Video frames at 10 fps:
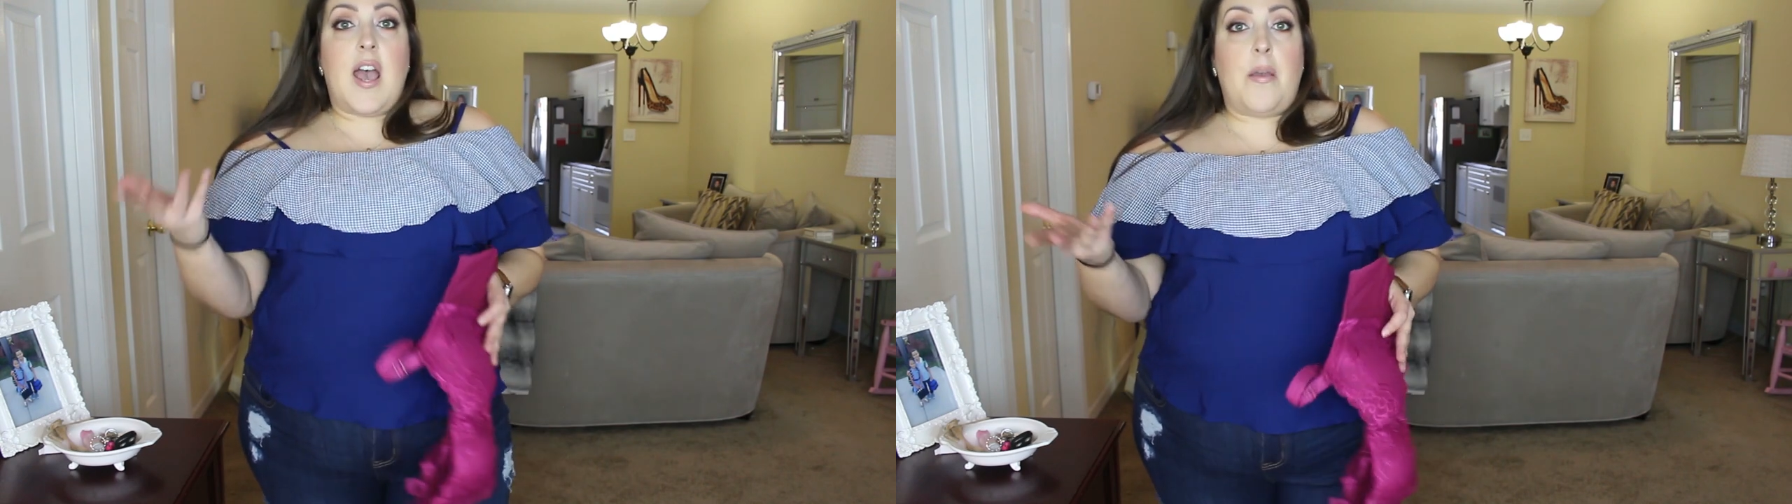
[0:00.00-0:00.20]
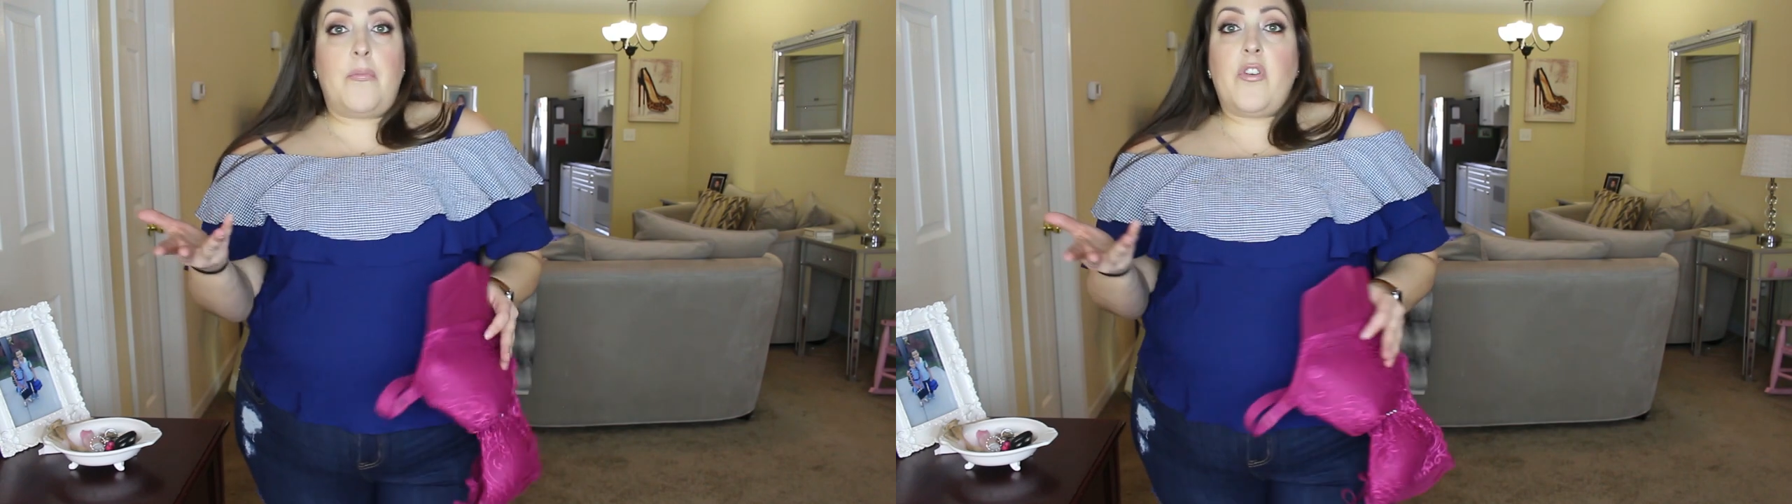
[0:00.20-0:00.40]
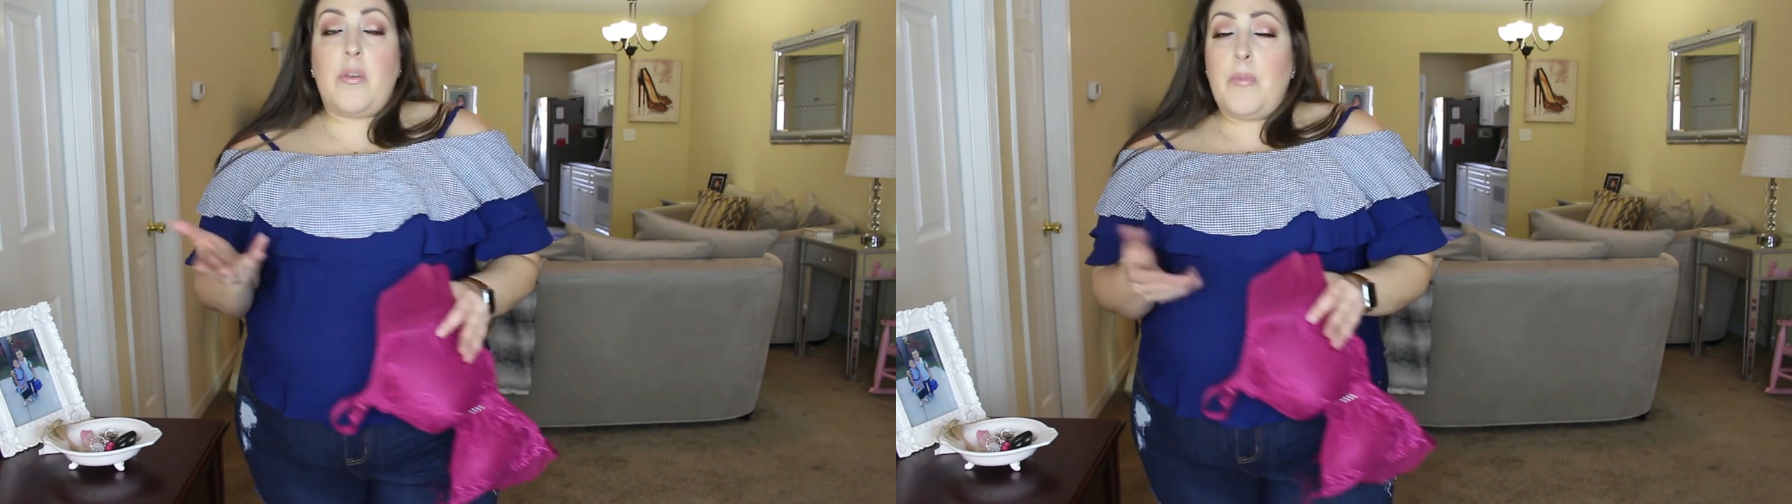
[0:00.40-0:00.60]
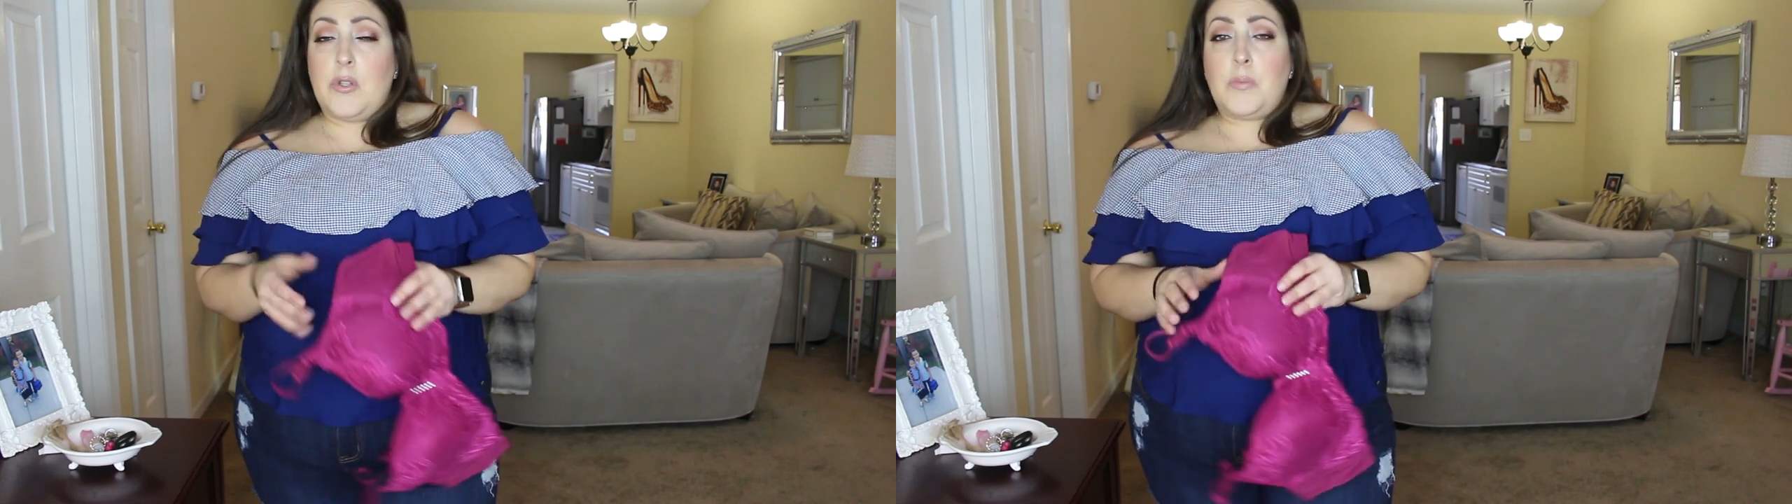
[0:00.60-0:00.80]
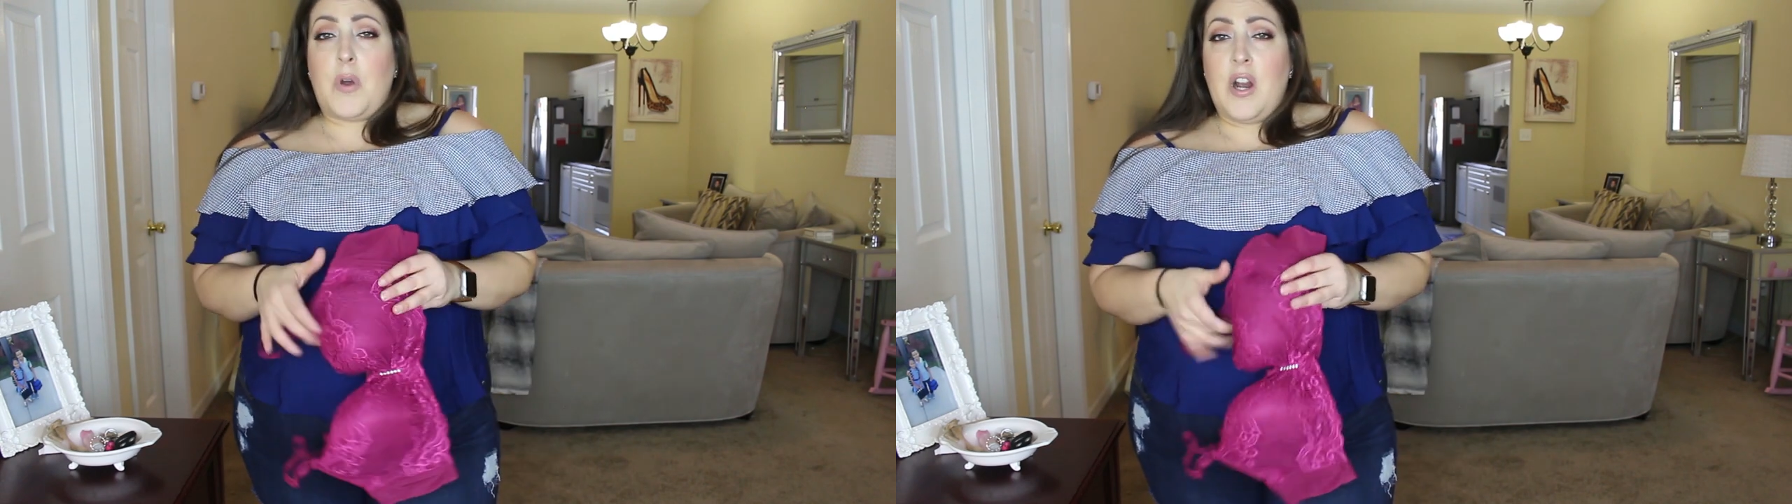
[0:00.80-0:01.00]
I'm for the
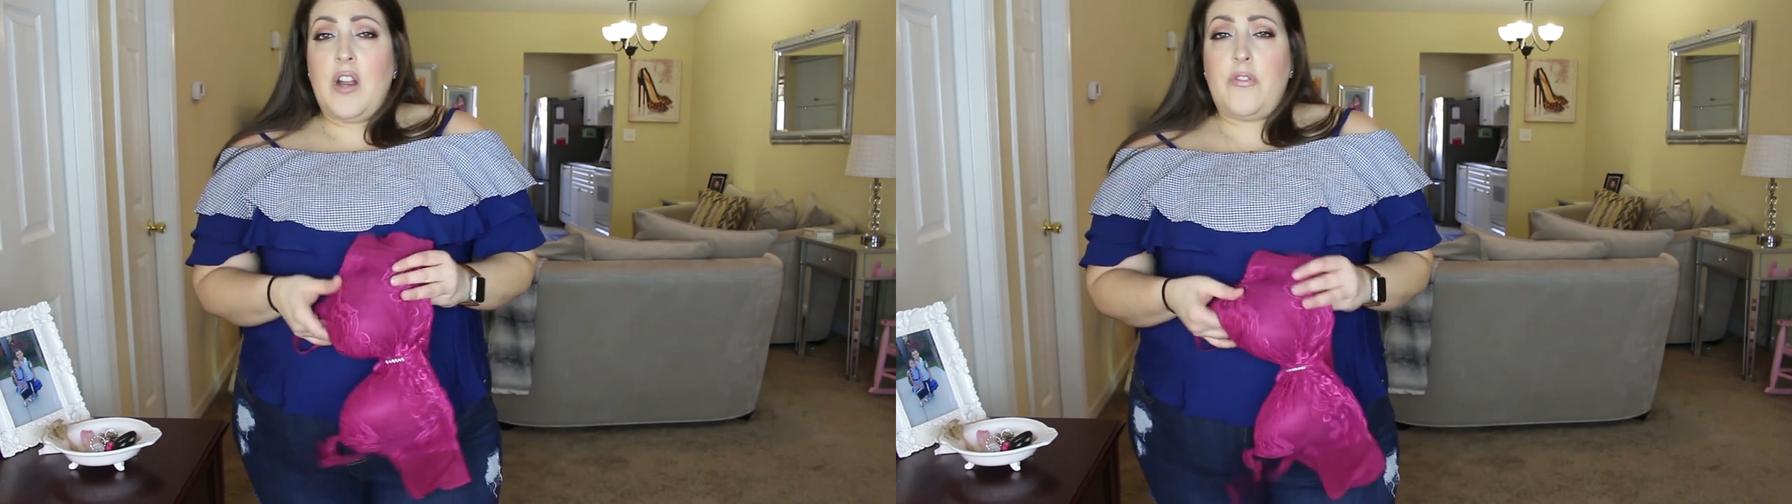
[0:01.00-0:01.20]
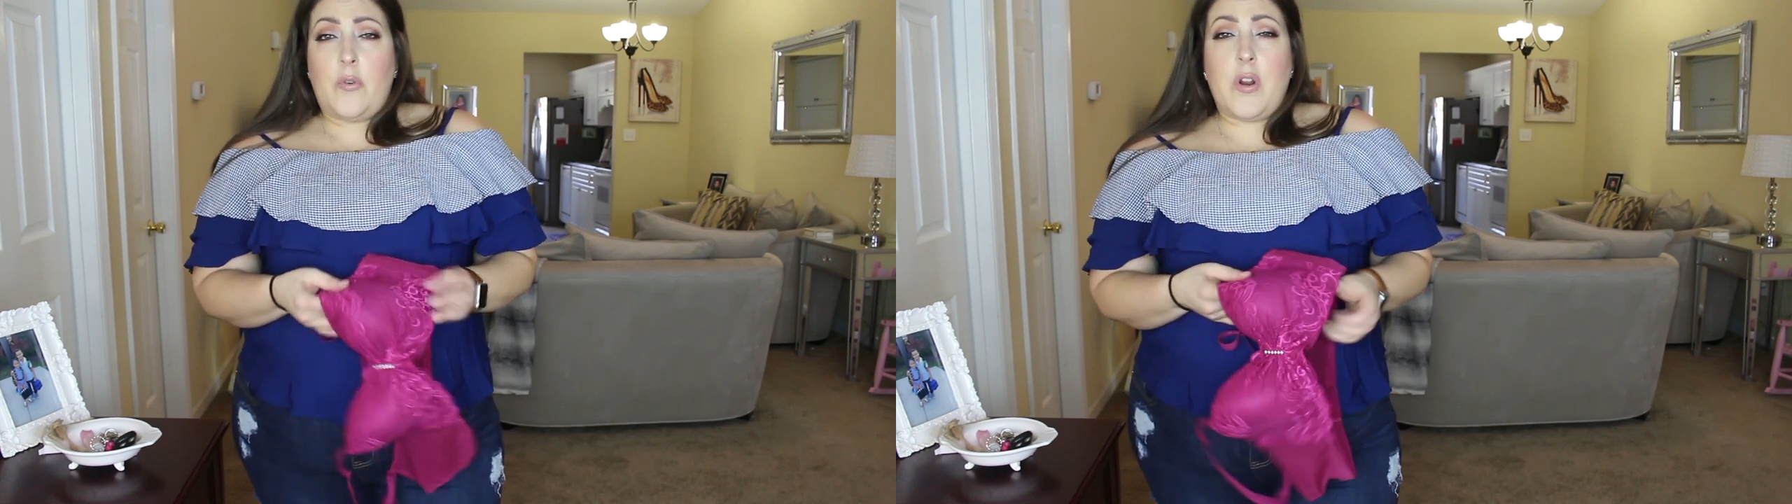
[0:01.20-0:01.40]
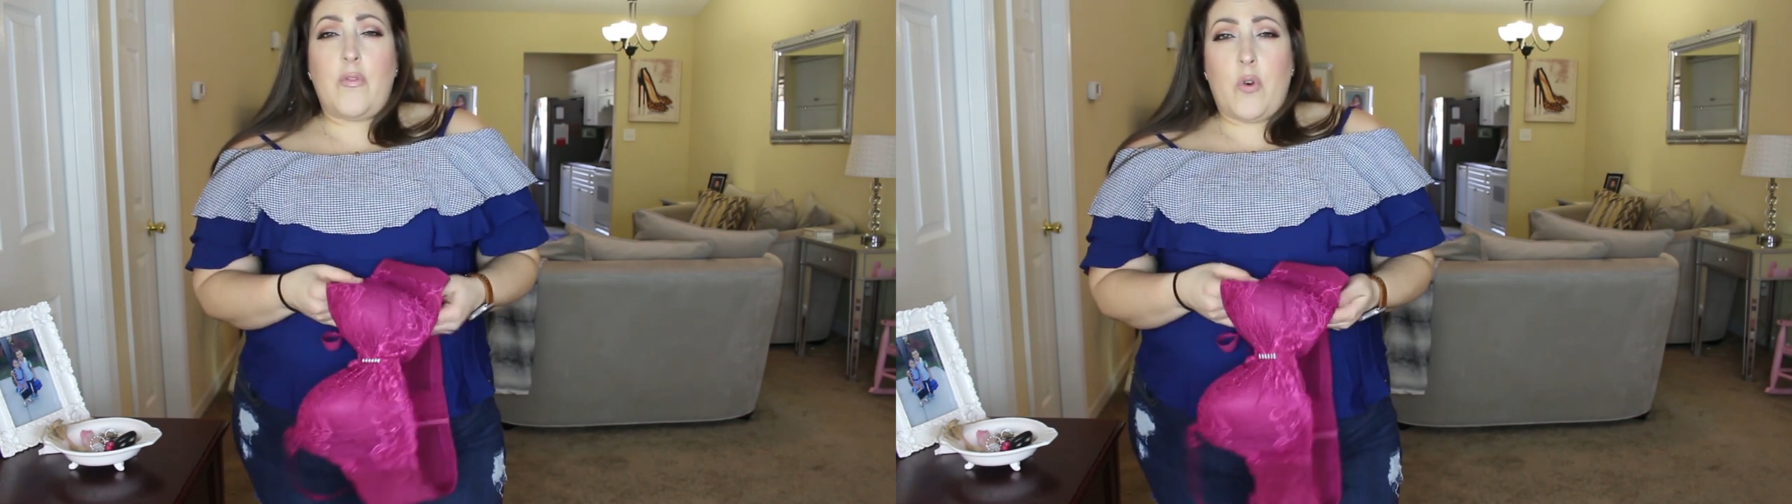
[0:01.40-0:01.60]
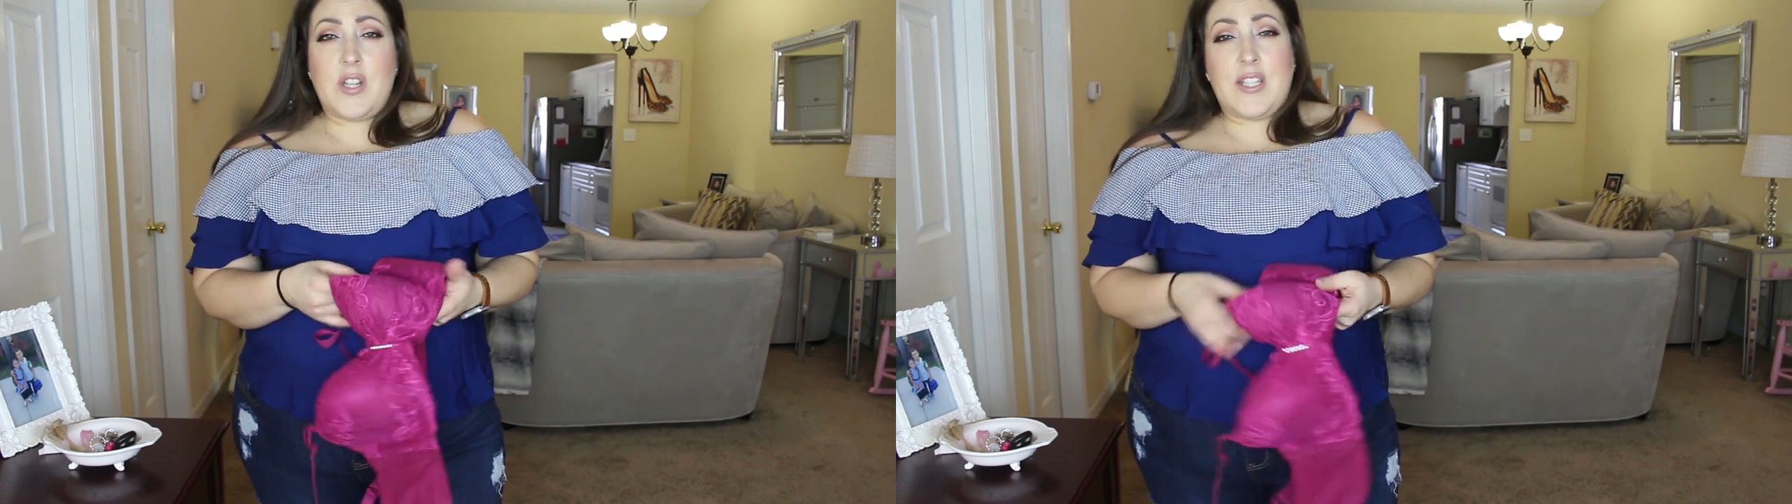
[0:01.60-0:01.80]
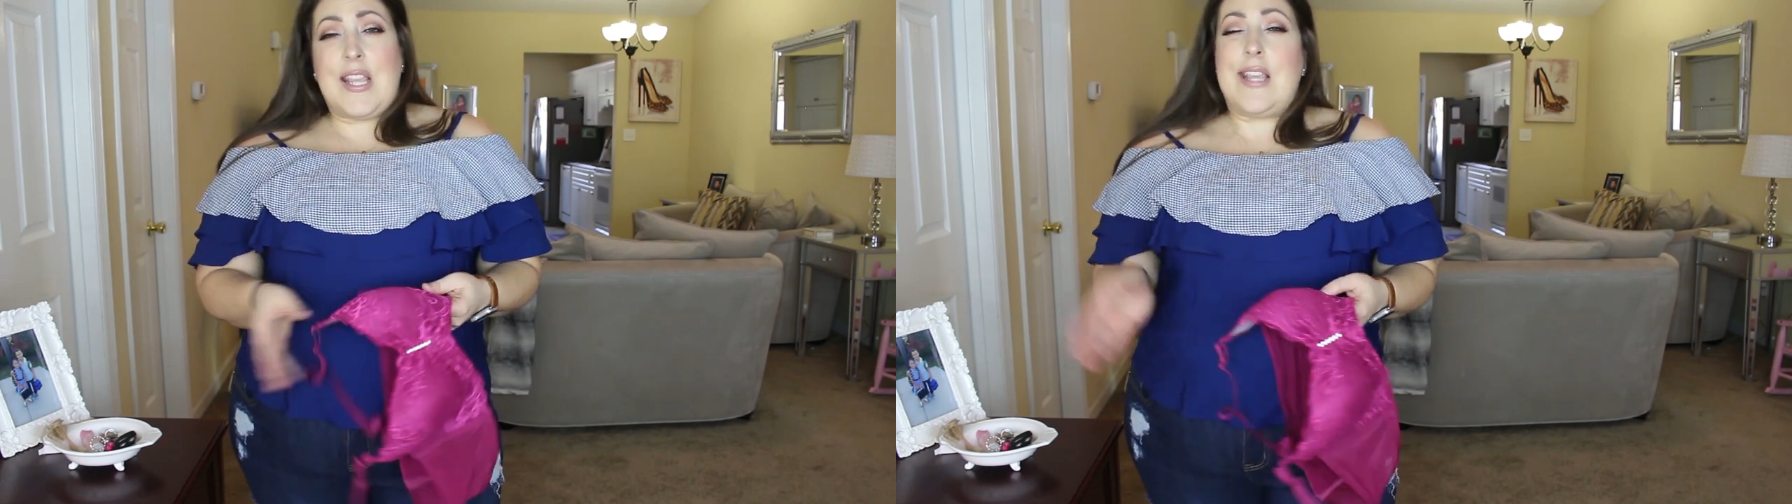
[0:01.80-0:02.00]
most part a
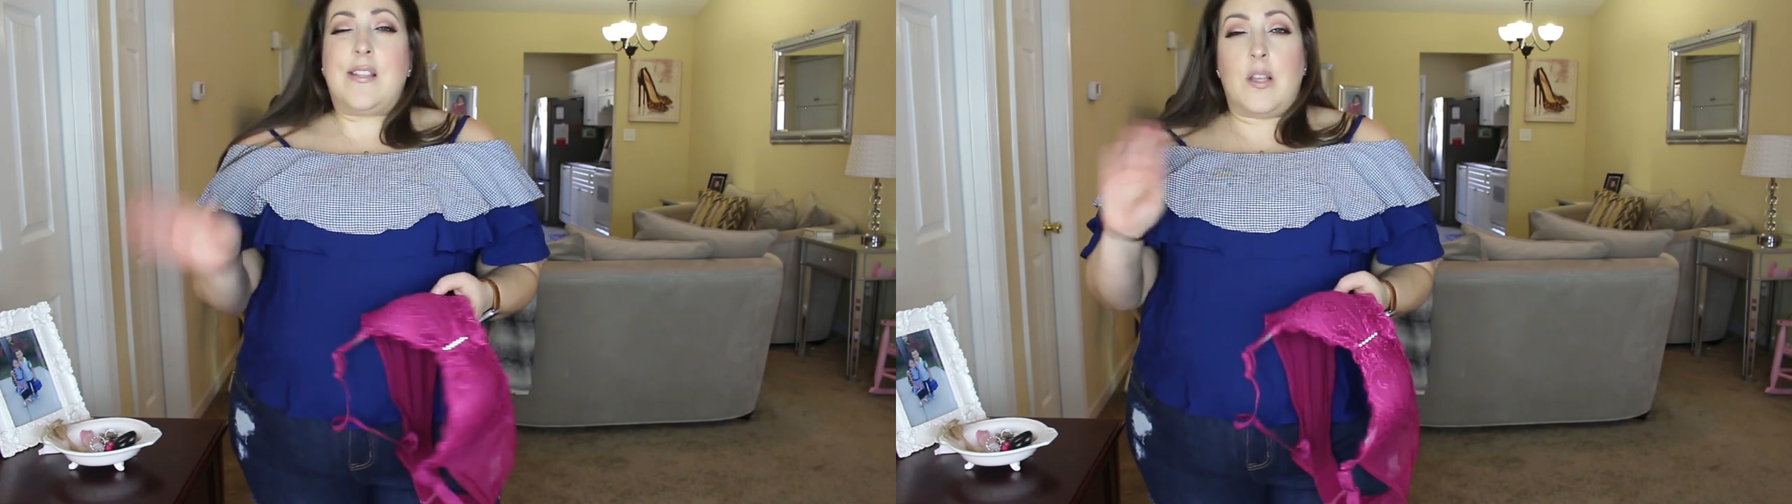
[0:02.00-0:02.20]
44C.